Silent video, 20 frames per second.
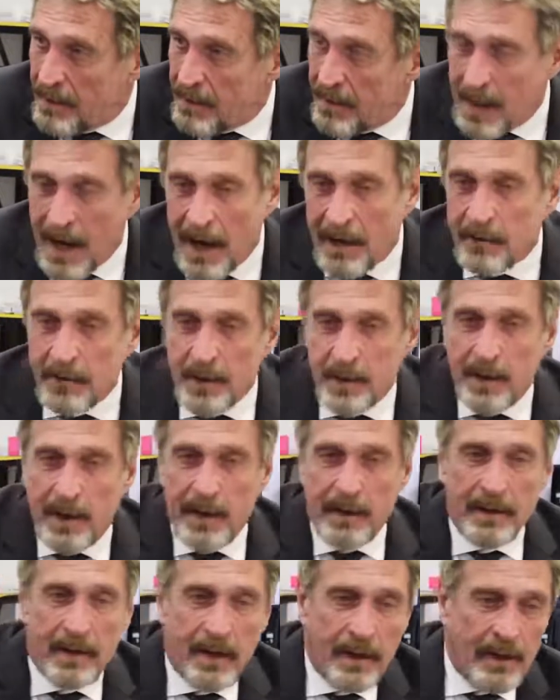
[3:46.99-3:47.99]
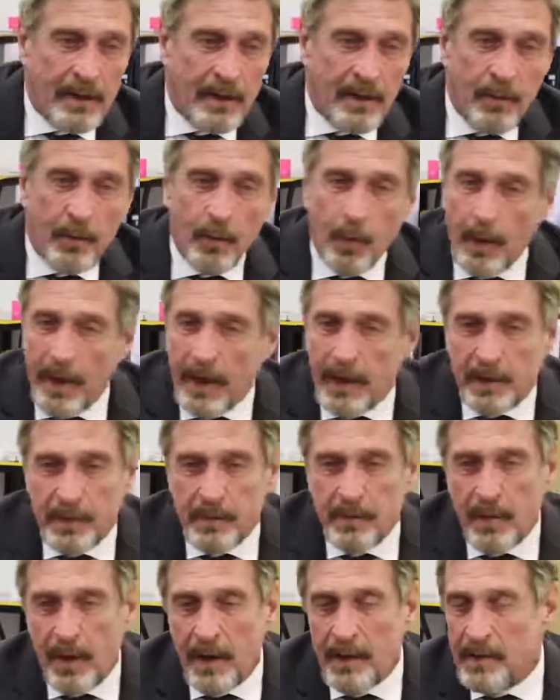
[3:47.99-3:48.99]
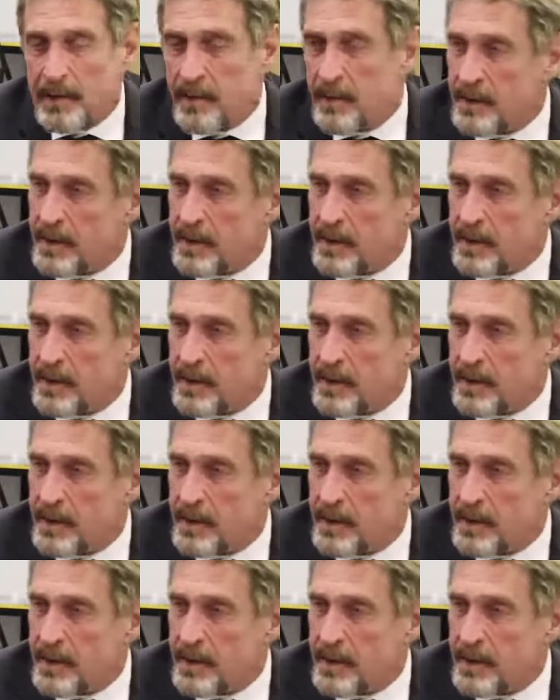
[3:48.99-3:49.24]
The hackers spend weeks, months,